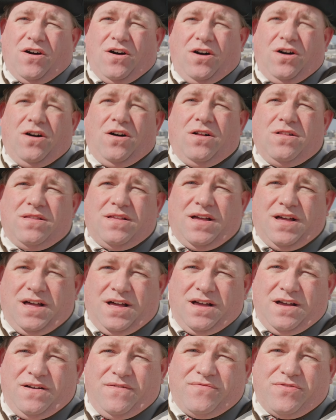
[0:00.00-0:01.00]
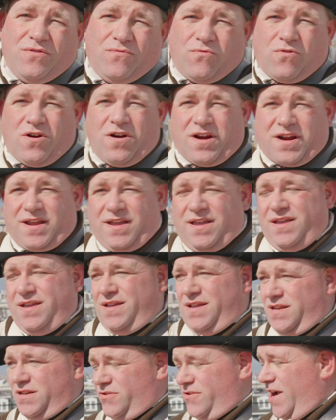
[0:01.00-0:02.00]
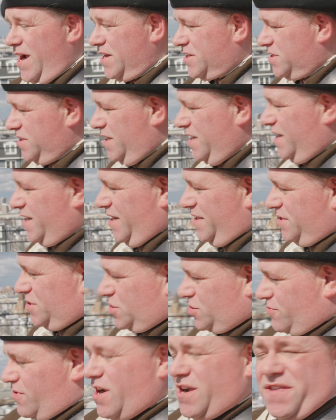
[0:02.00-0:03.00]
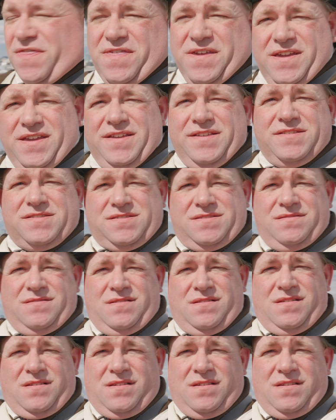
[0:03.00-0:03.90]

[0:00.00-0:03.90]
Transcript: all of the work to actually construct these